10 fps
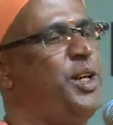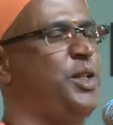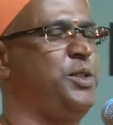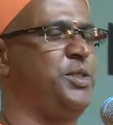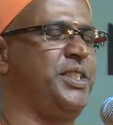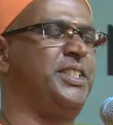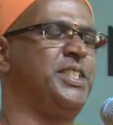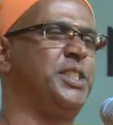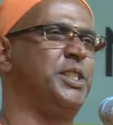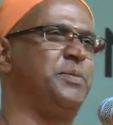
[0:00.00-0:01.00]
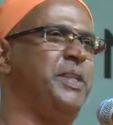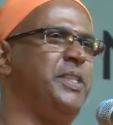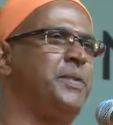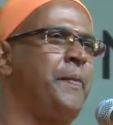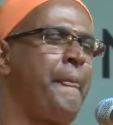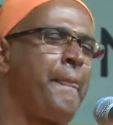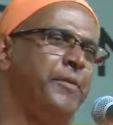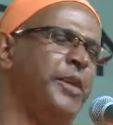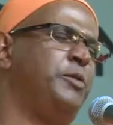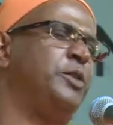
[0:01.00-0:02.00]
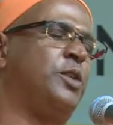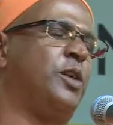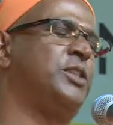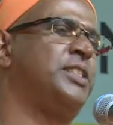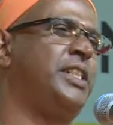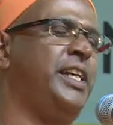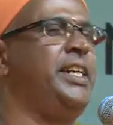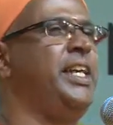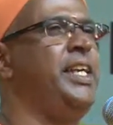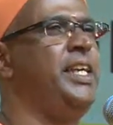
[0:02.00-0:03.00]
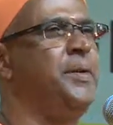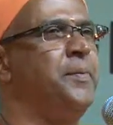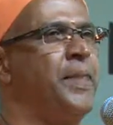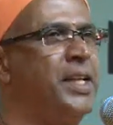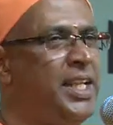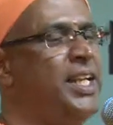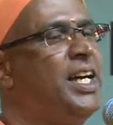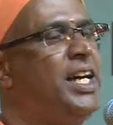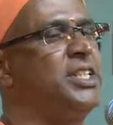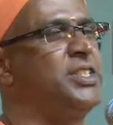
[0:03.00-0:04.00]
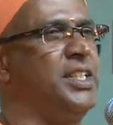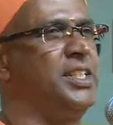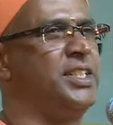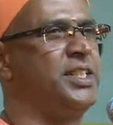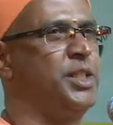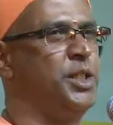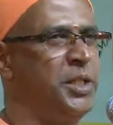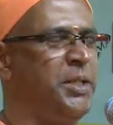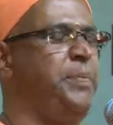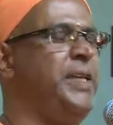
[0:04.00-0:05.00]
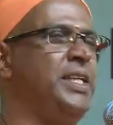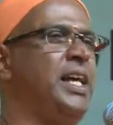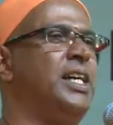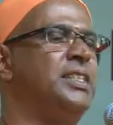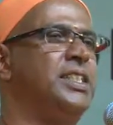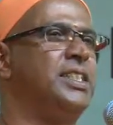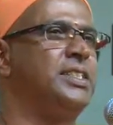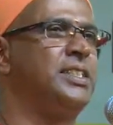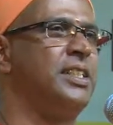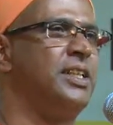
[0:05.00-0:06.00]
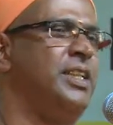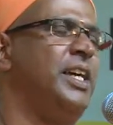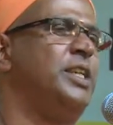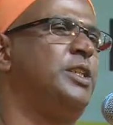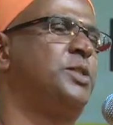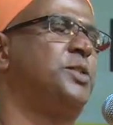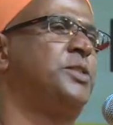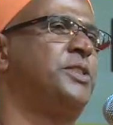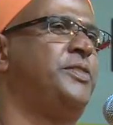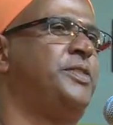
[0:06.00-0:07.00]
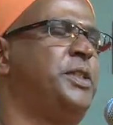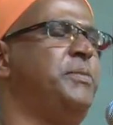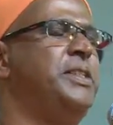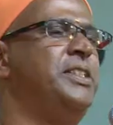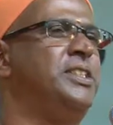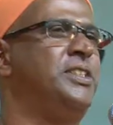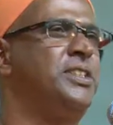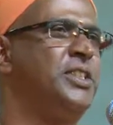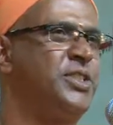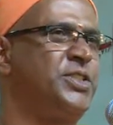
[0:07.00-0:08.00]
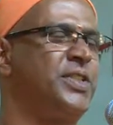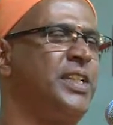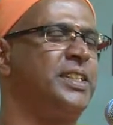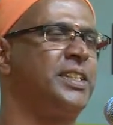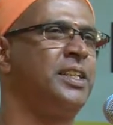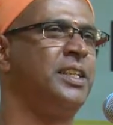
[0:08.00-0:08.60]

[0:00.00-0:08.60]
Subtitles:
Auto-suggestions means we have to constantly tell ourselves, repeat ourselves. They are a source of tremendous strength.